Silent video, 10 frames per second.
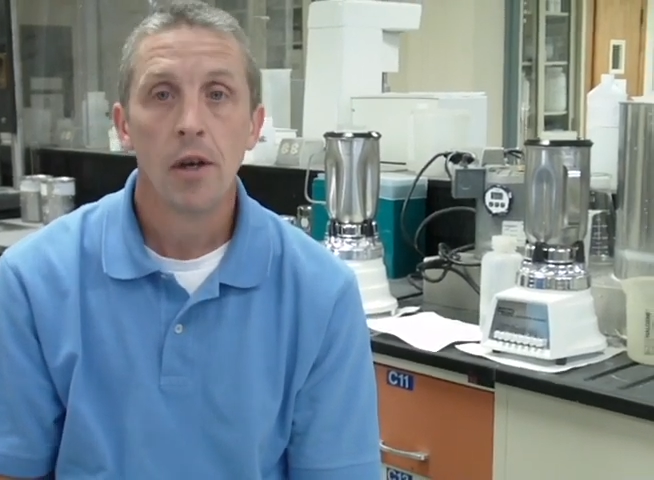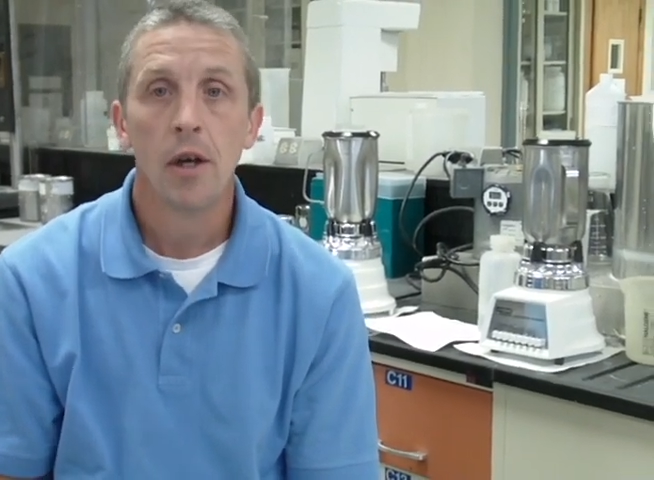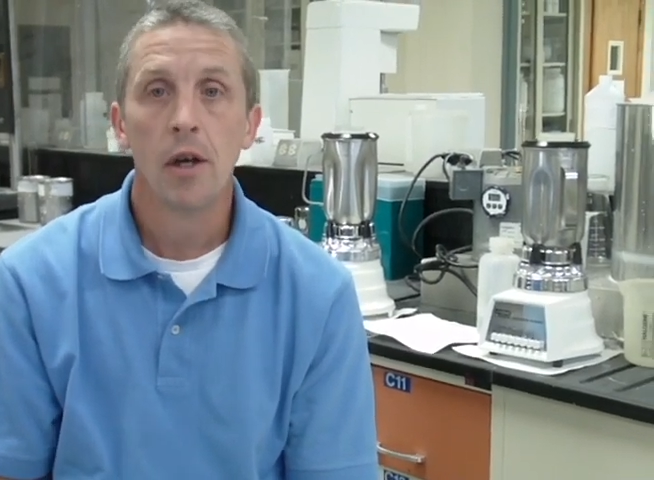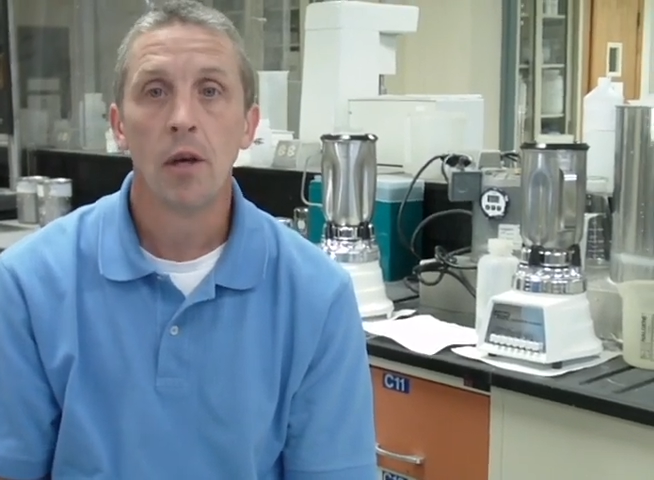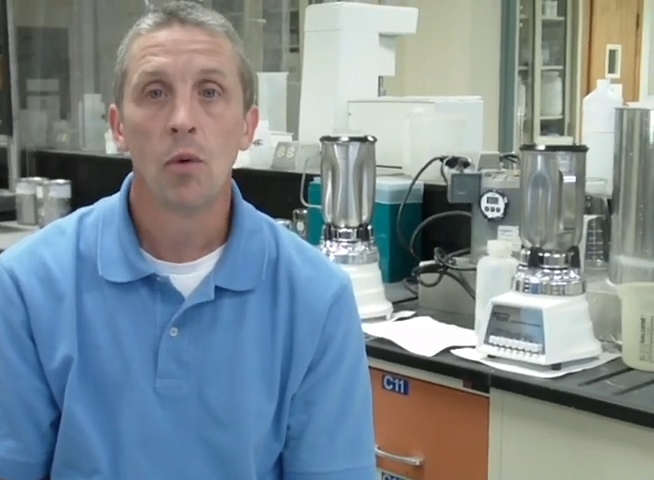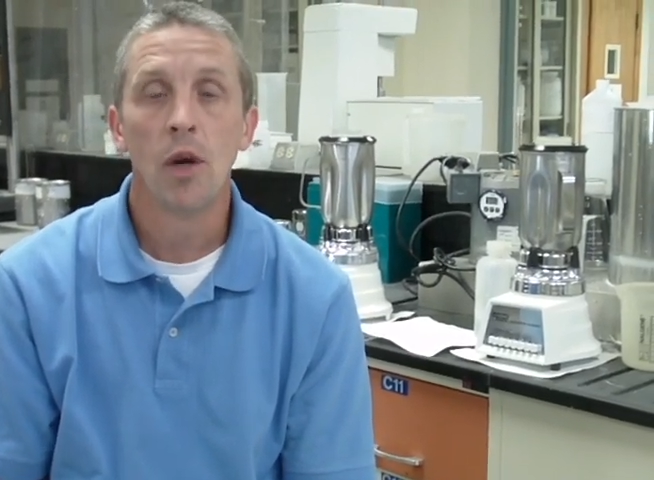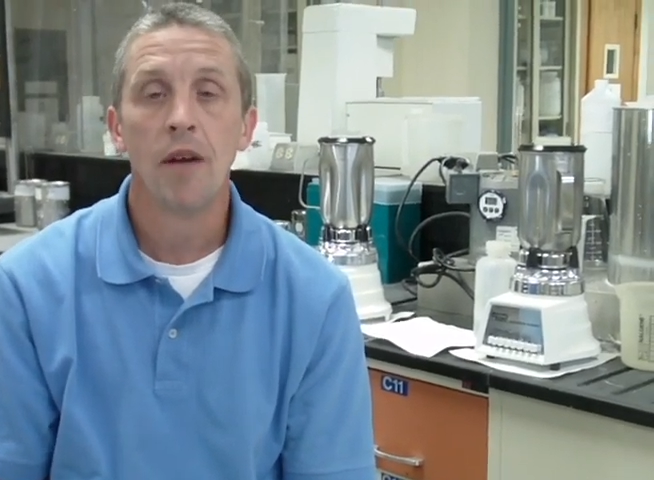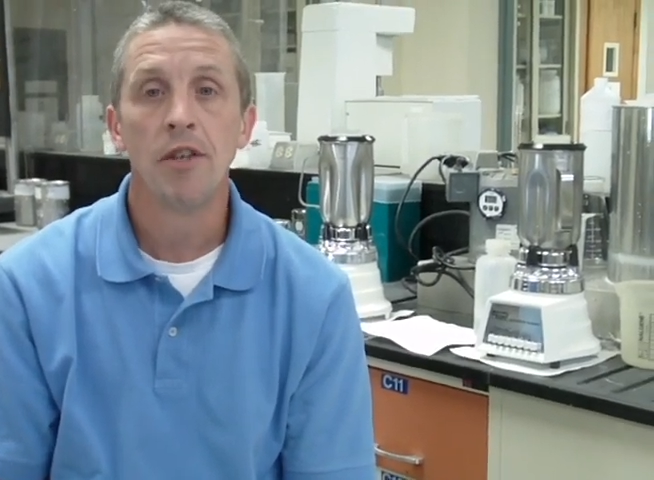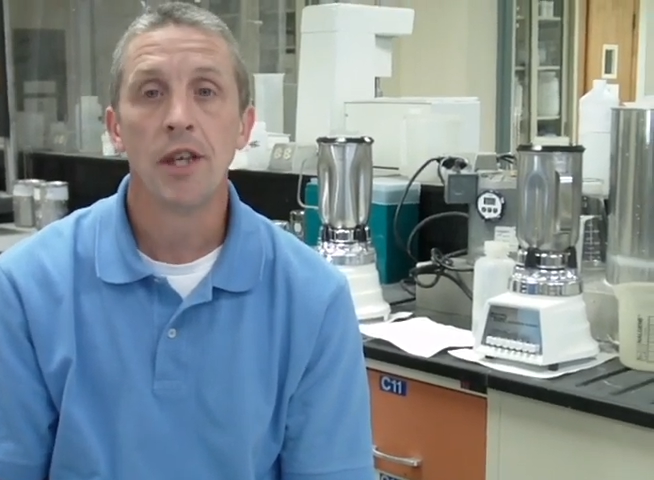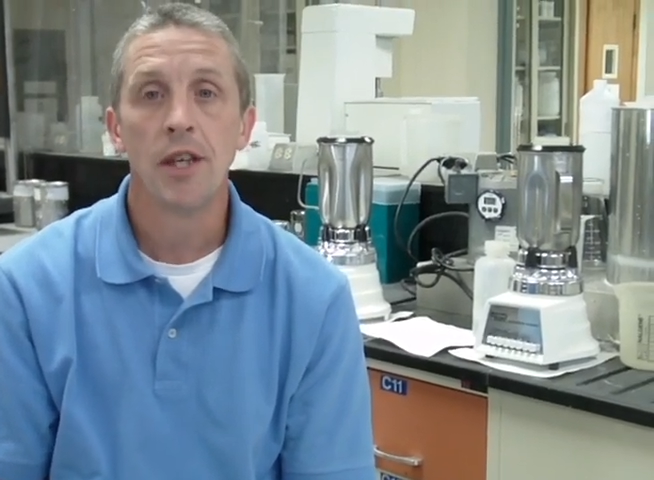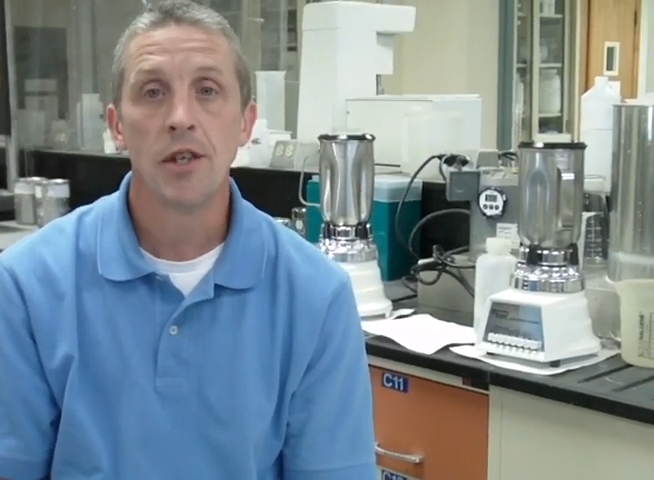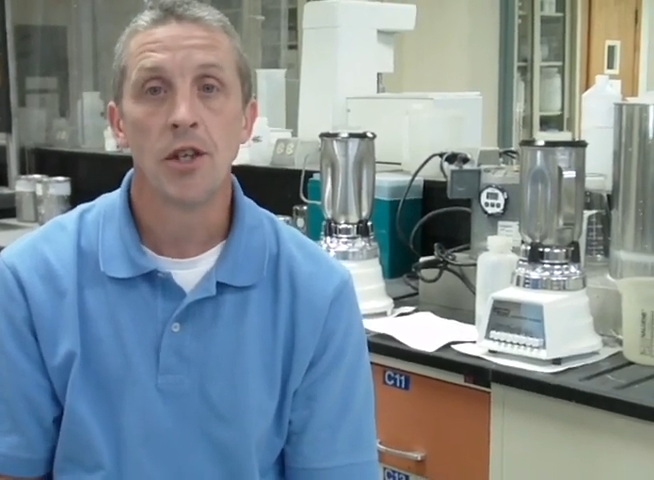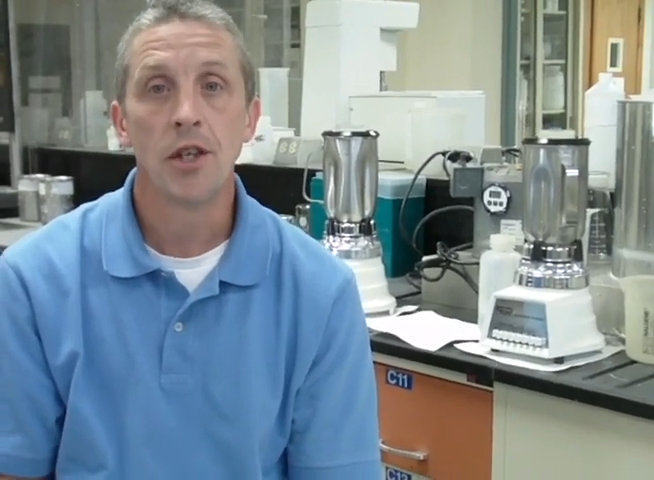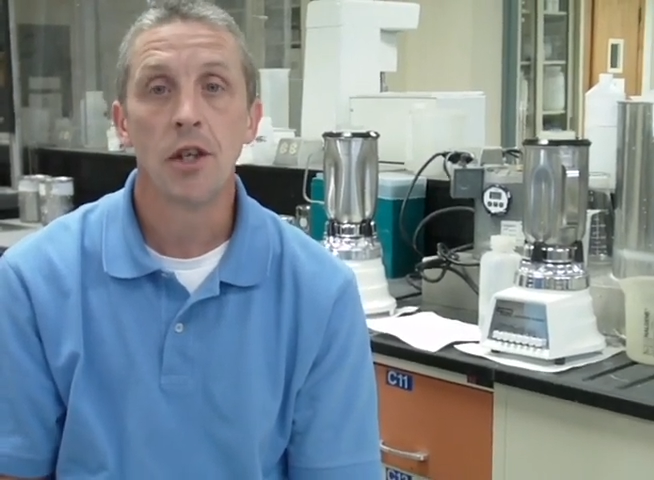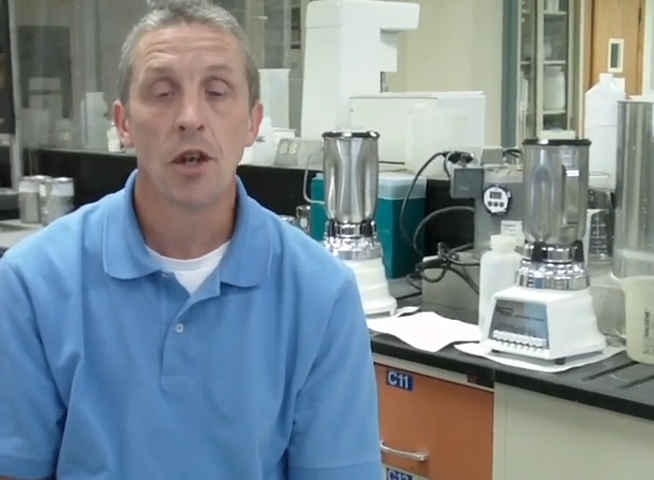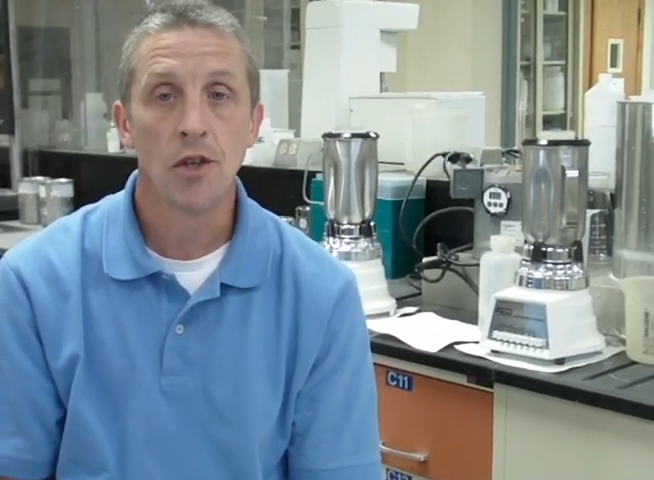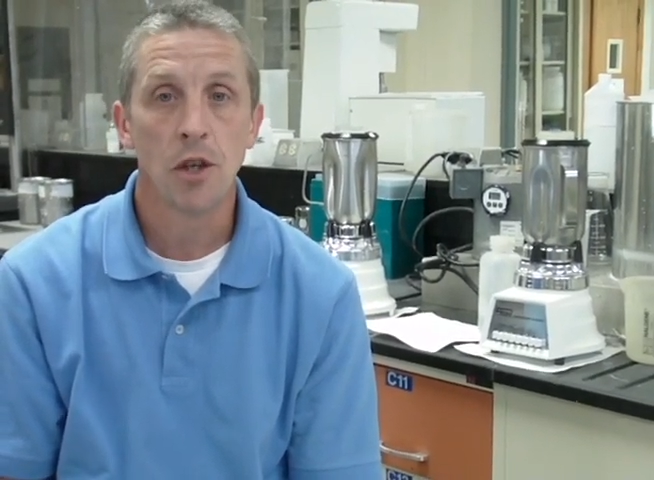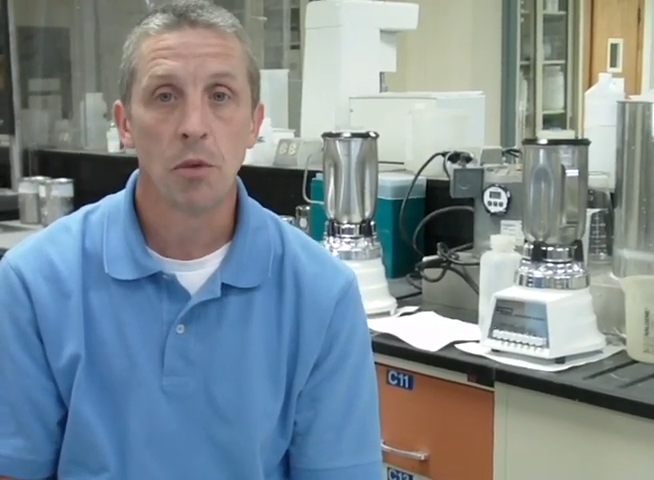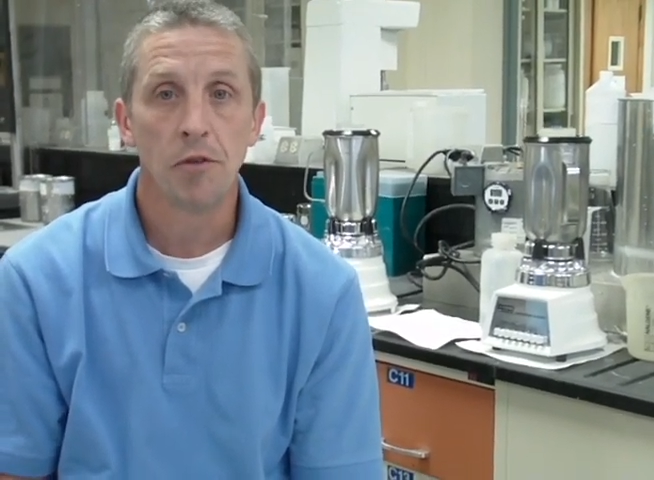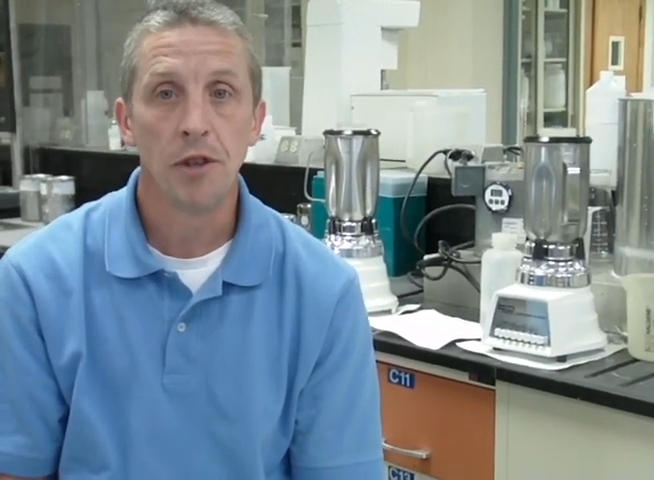will have a tendency to cause
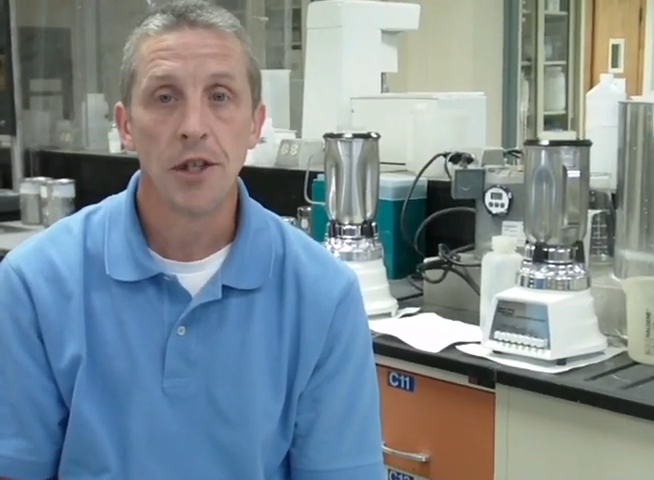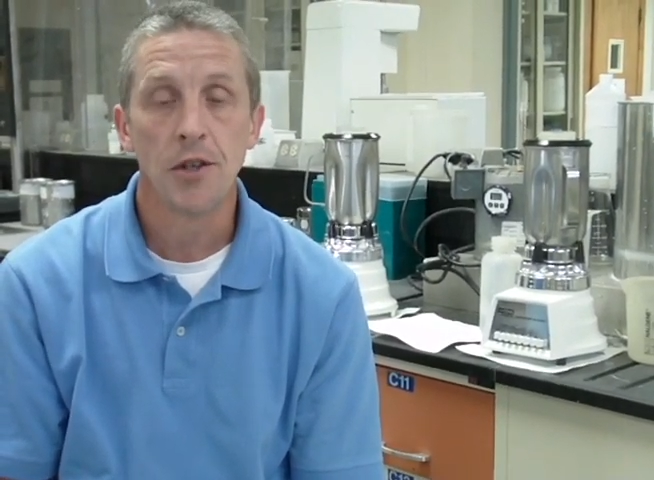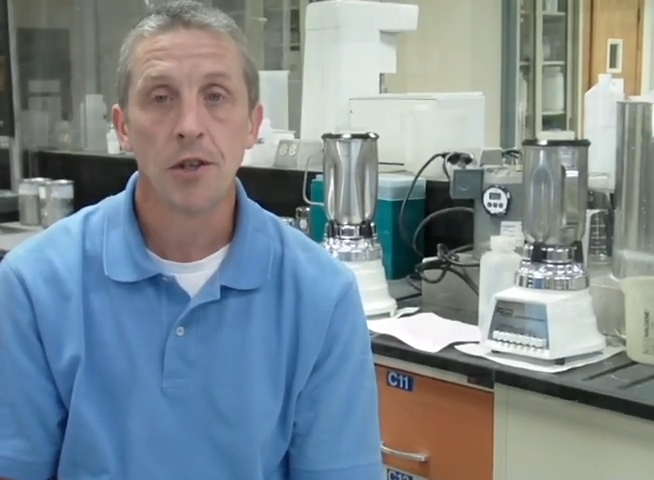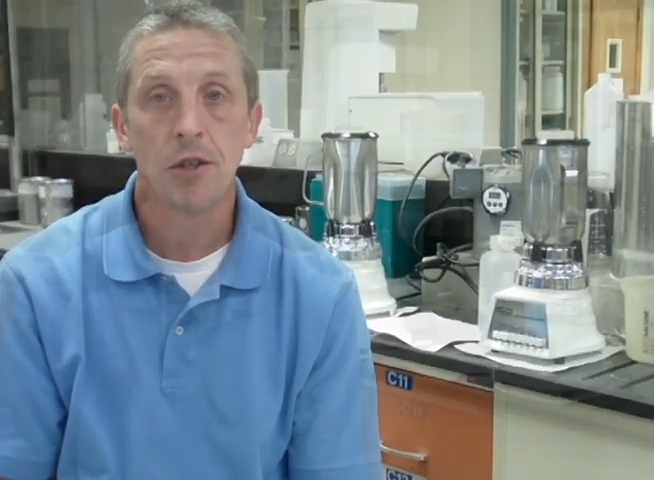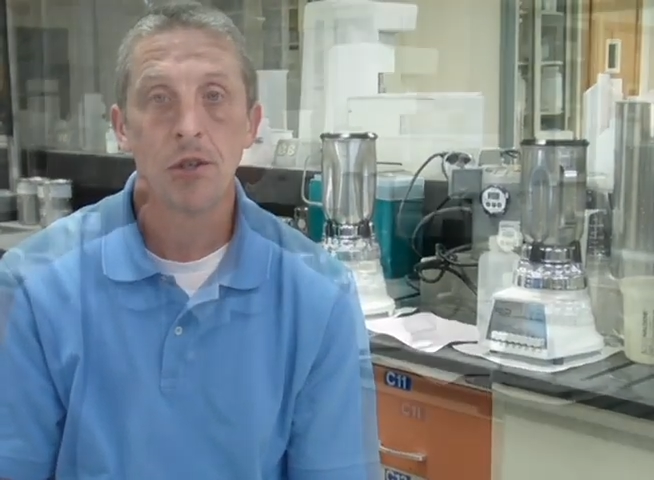double feeds.